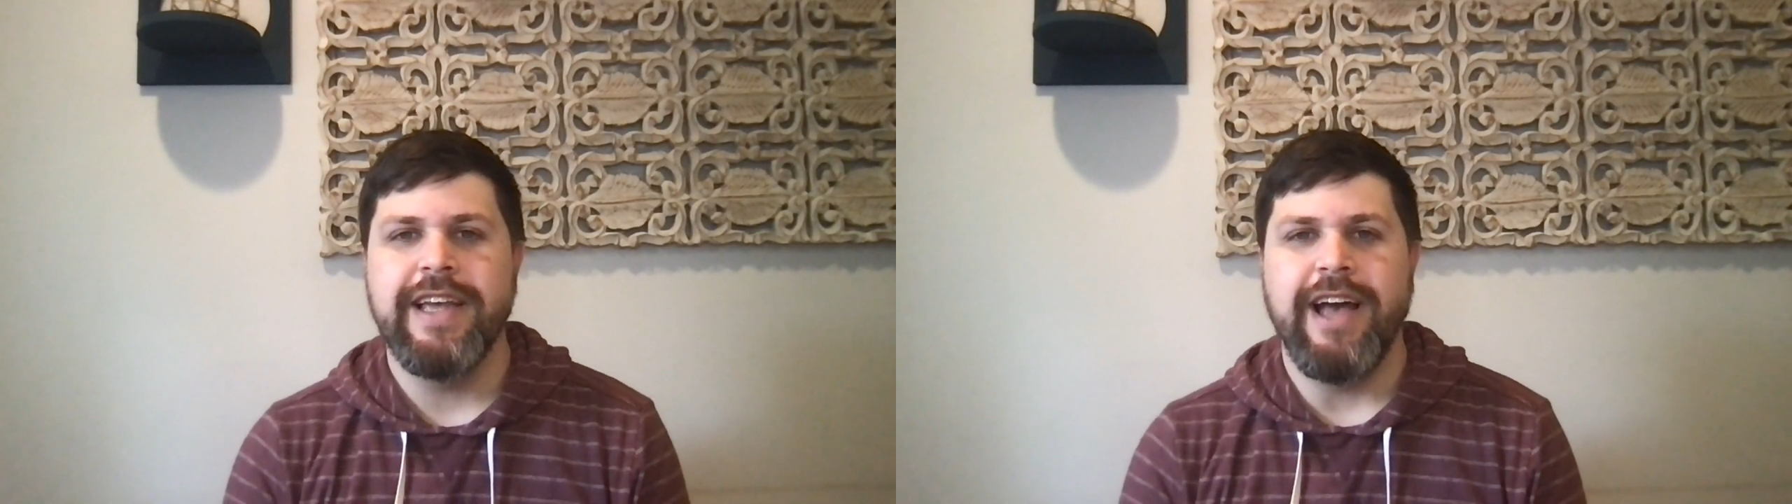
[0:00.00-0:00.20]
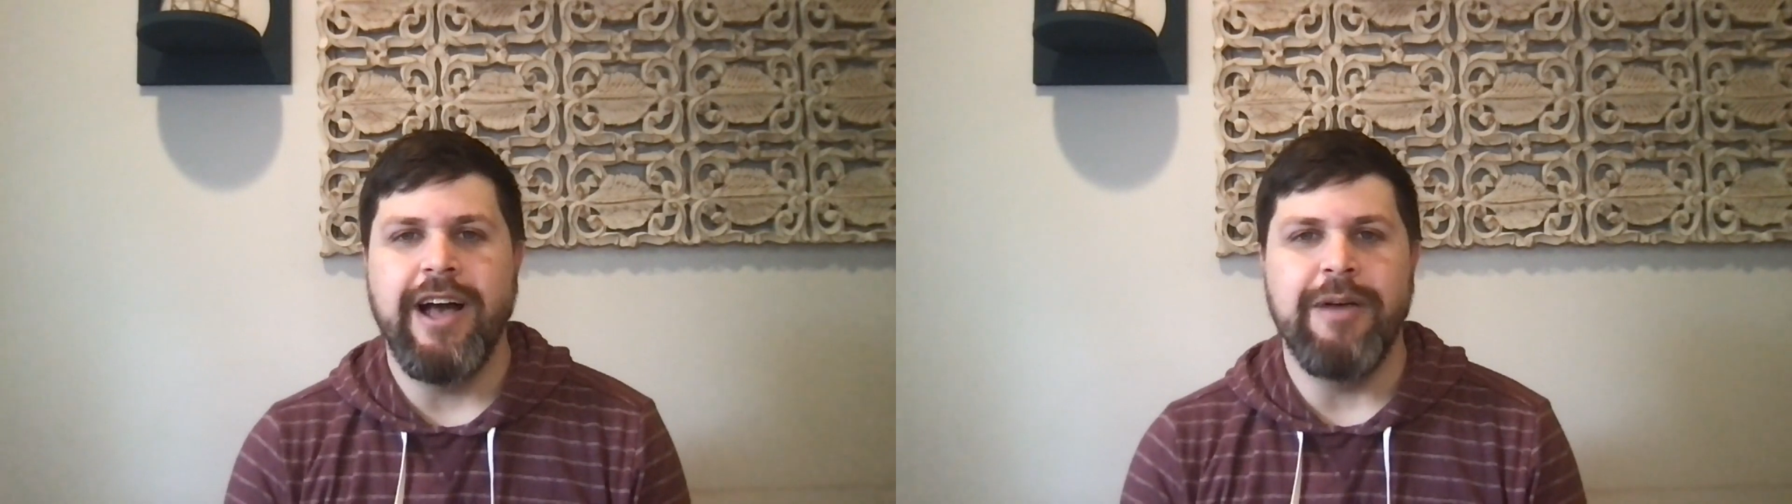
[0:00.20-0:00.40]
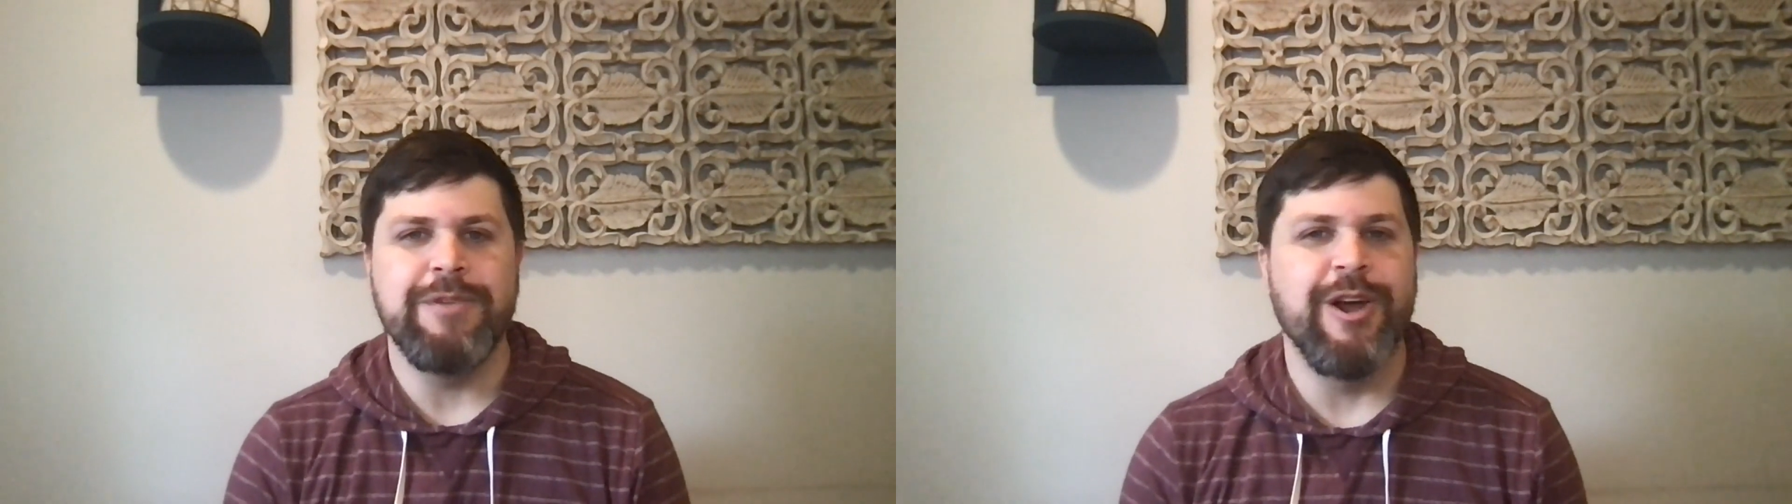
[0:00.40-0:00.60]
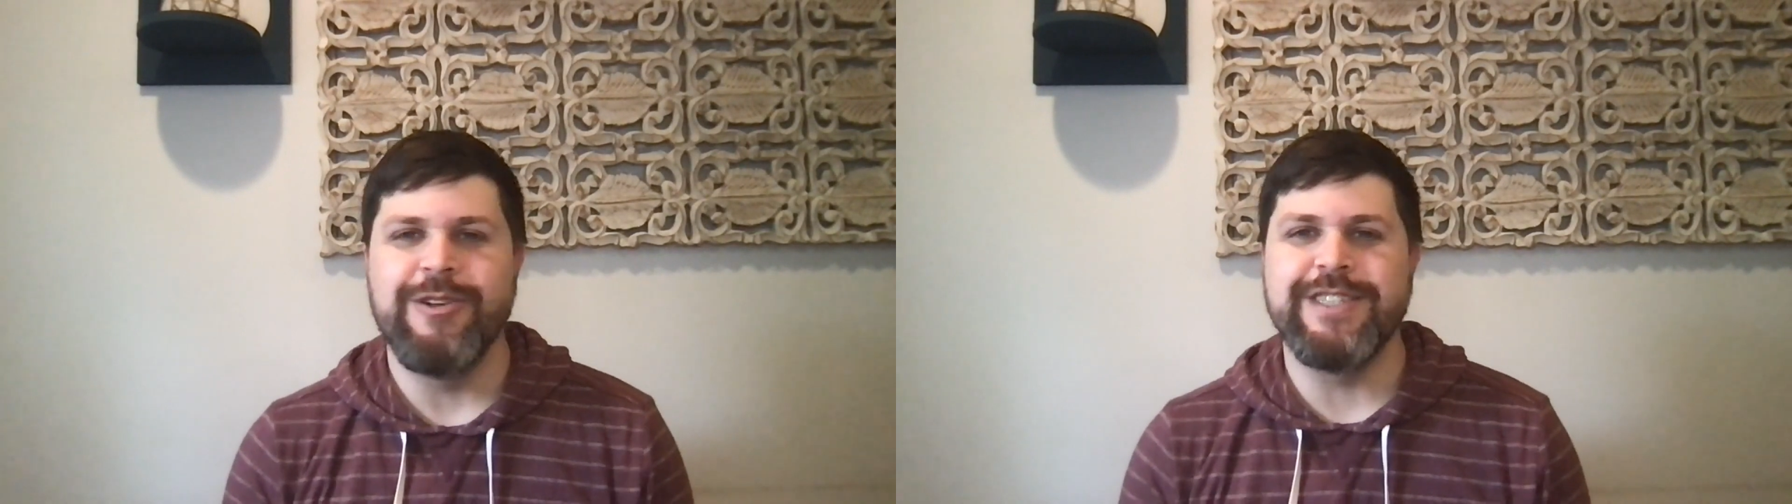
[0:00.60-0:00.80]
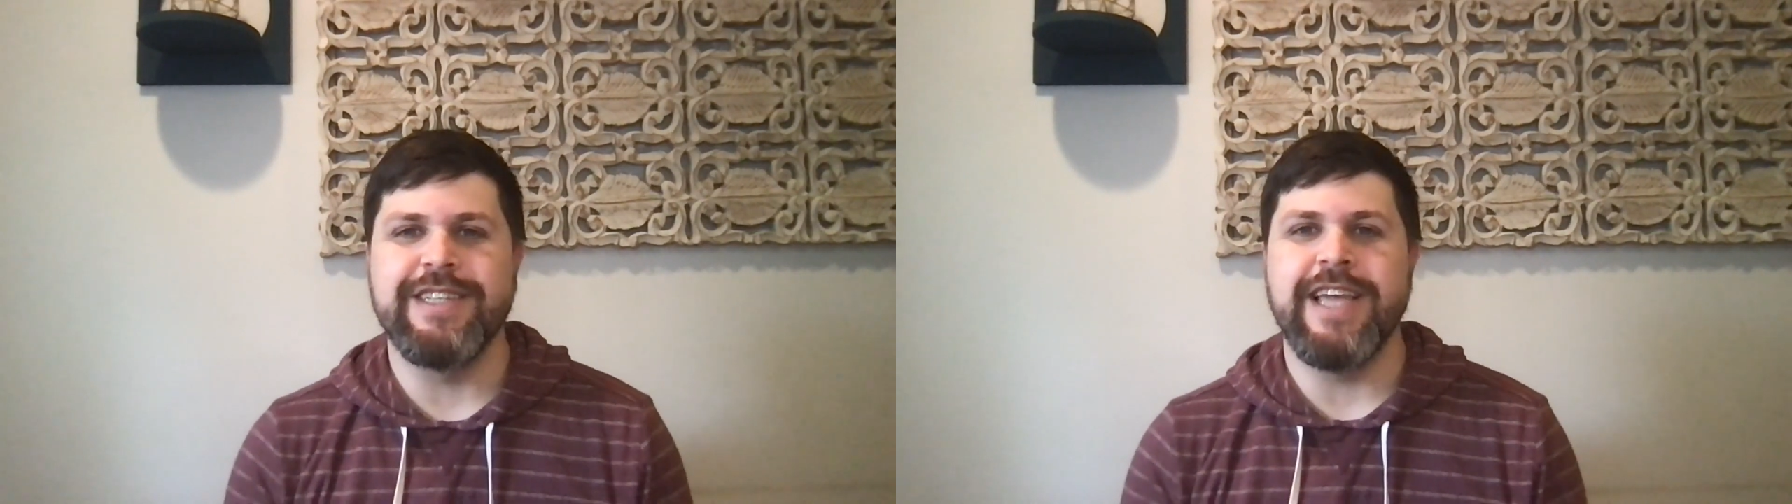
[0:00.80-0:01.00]

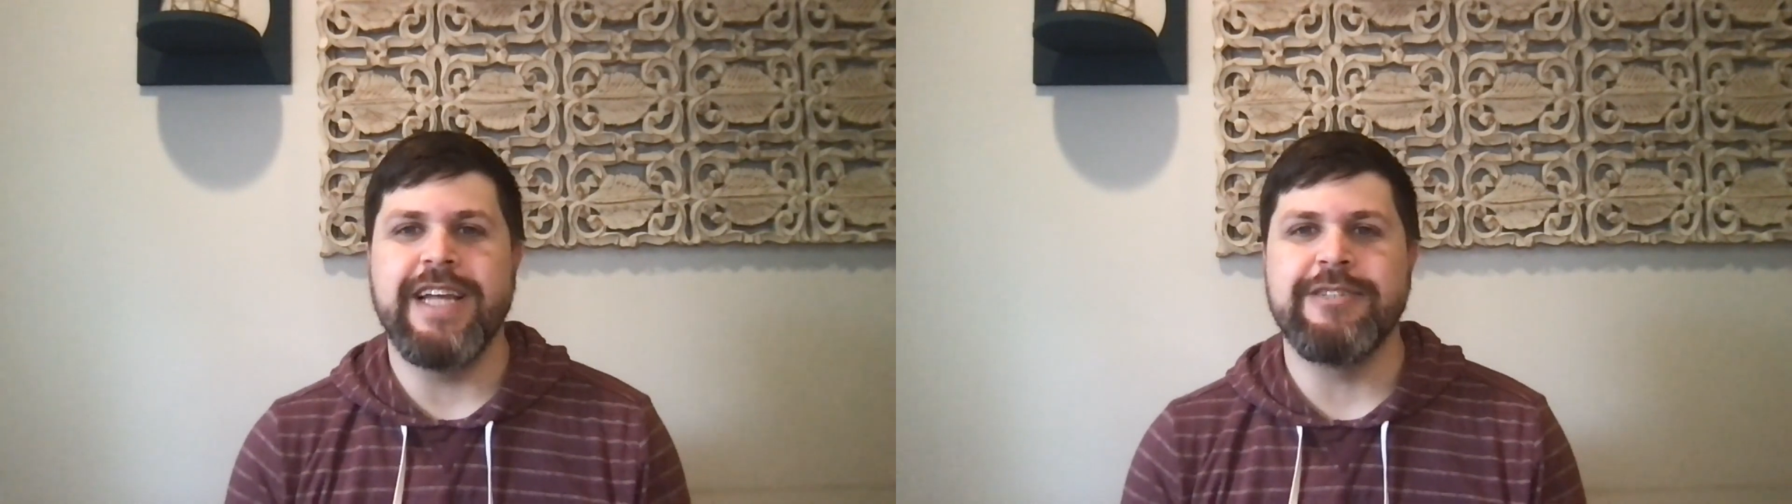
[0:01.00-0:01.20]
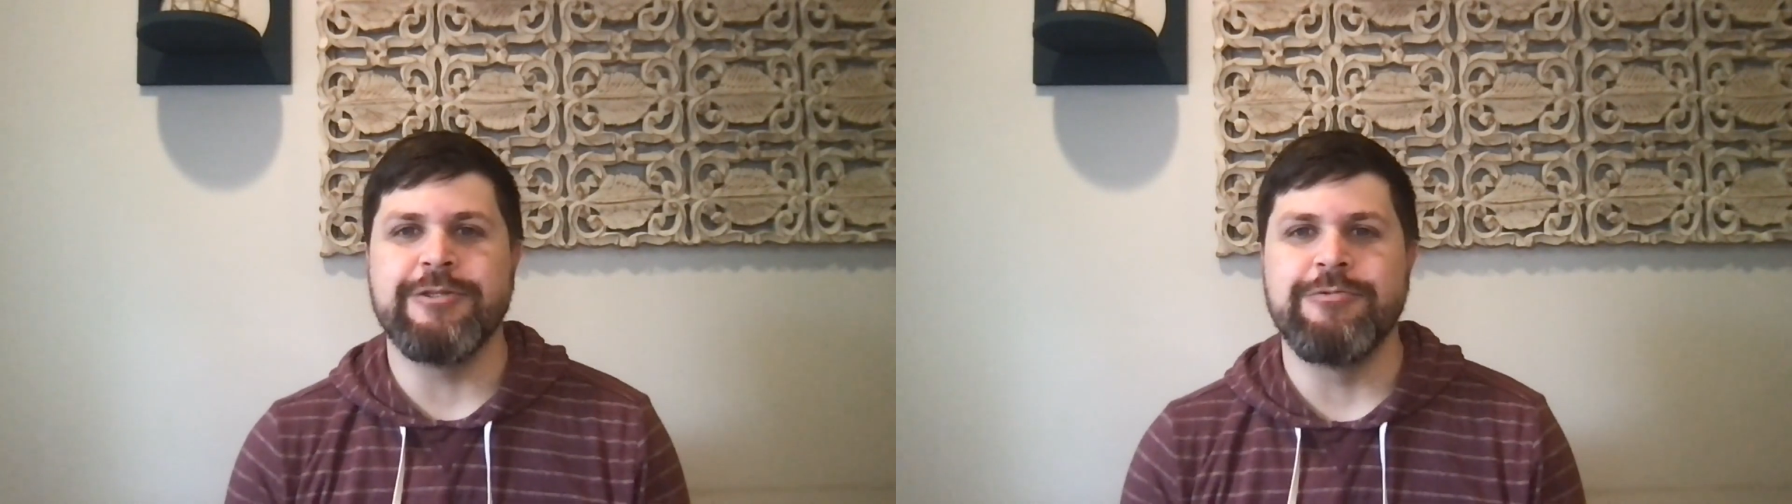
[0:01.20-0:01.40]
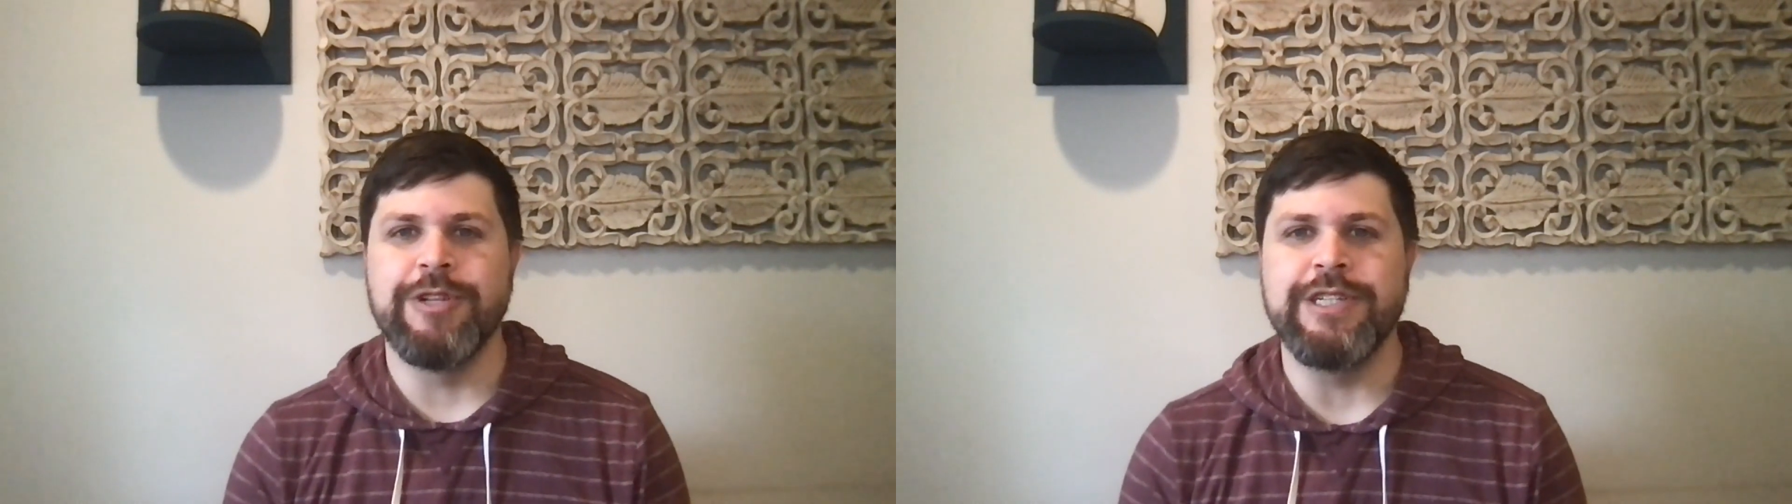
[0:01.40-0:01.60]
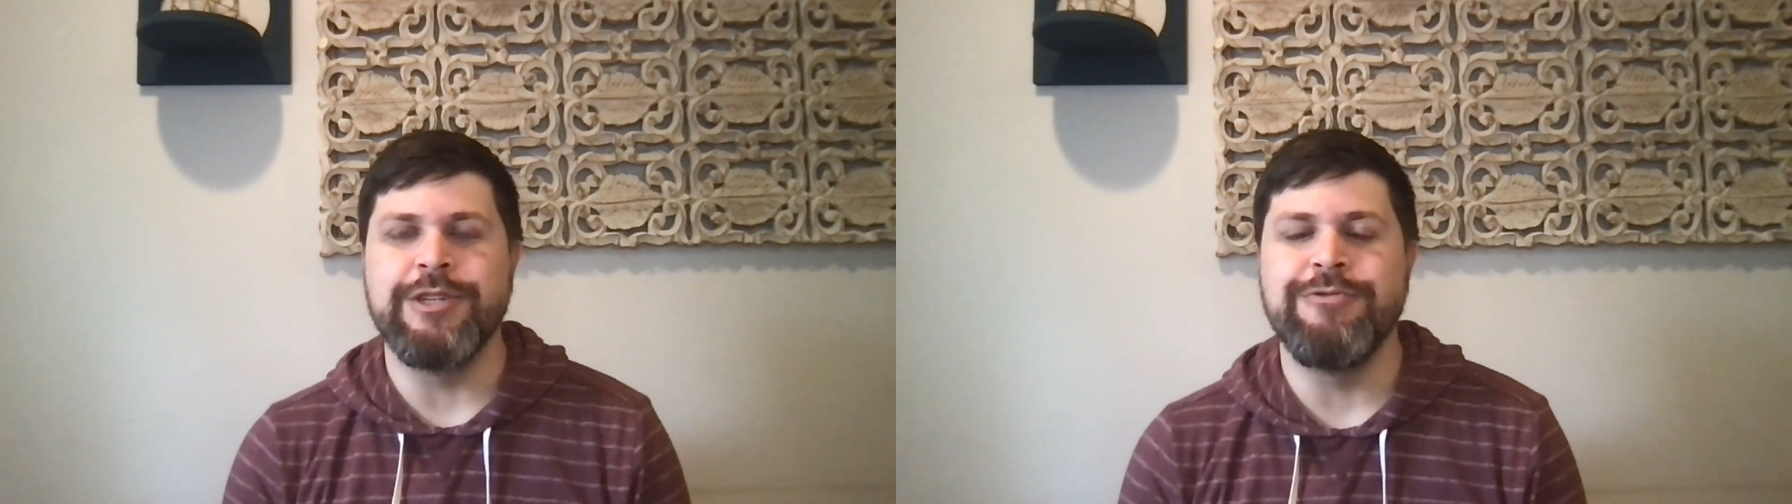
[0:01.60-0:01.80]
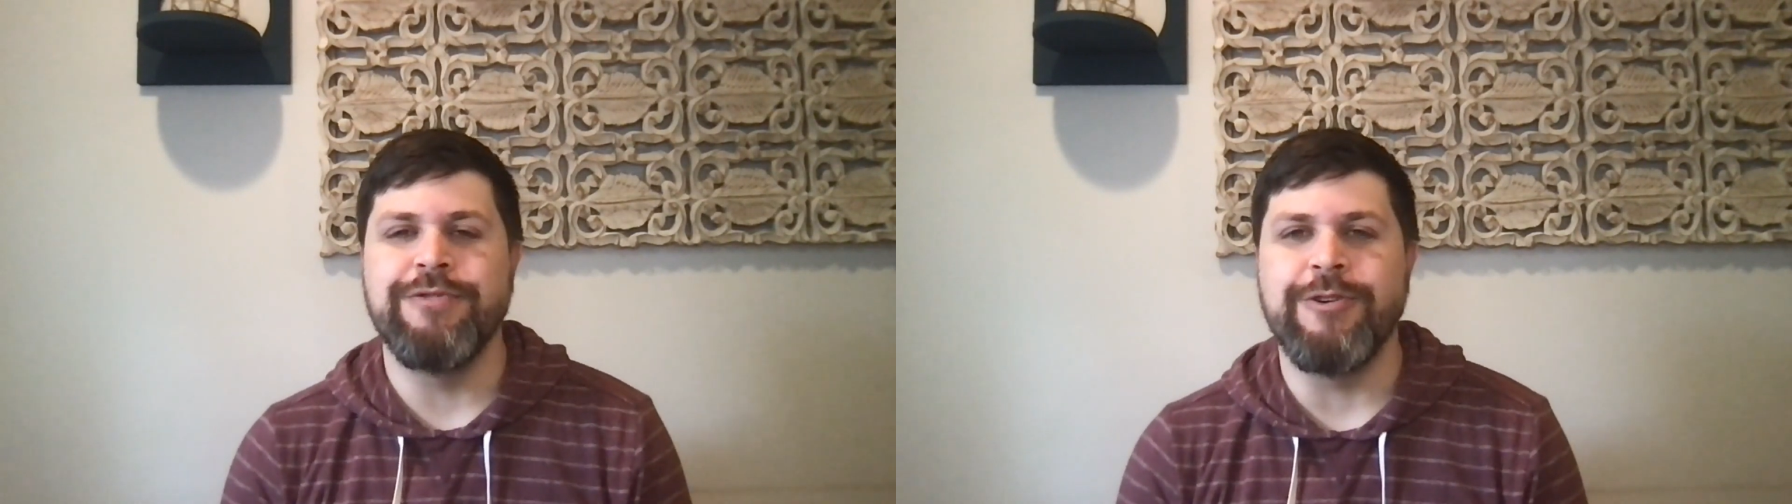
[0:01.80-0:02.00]
The answer is really
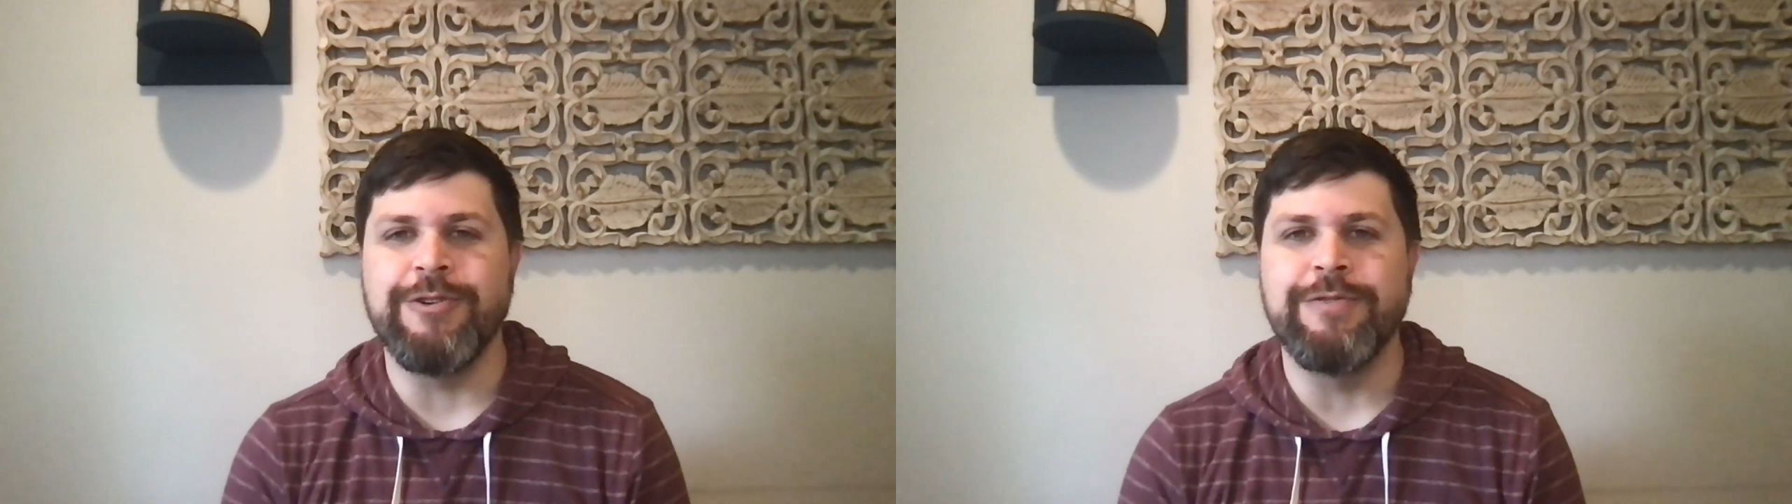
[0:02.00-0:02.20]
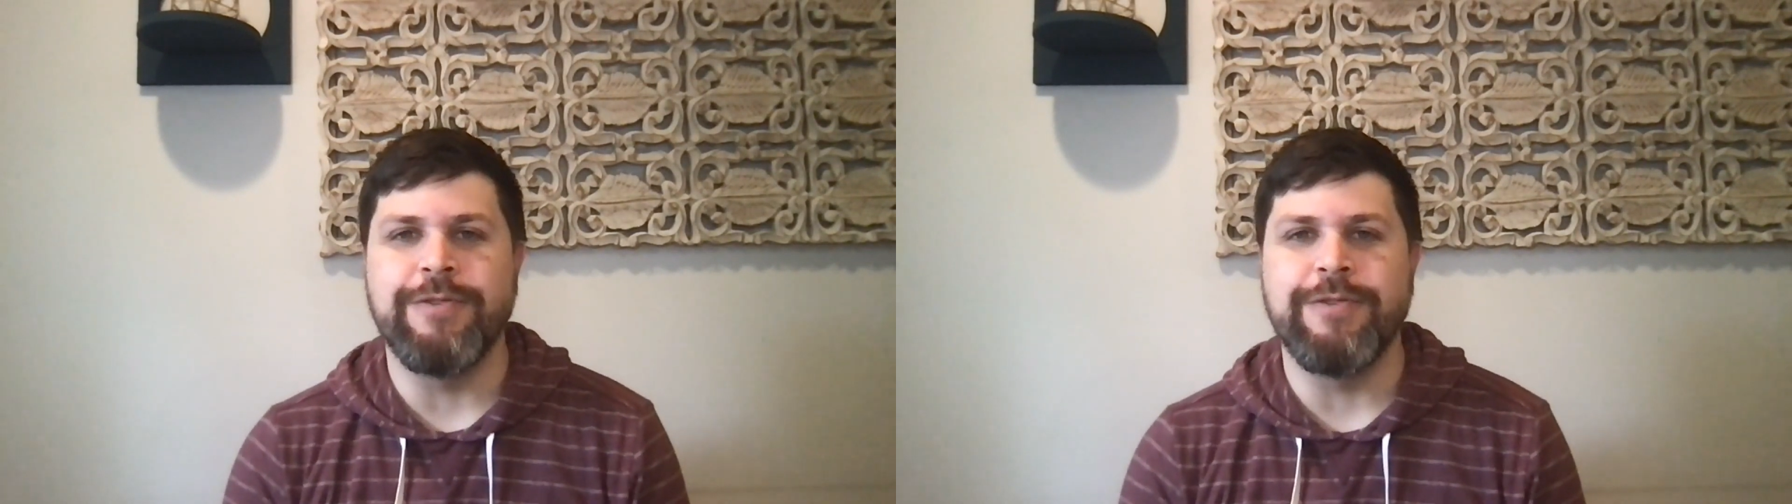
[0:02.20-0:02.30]
twofold.